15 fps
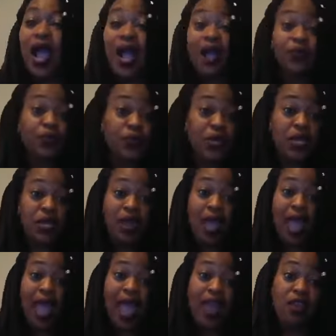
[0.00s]
I went,
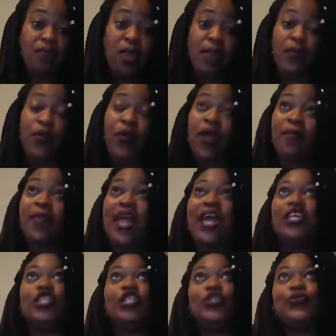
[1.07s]
had the mammogram
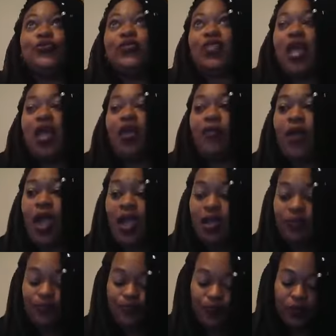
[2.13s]
last Tuesday,
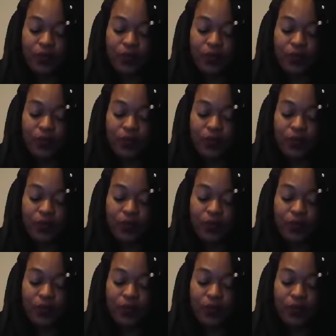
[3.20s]
right?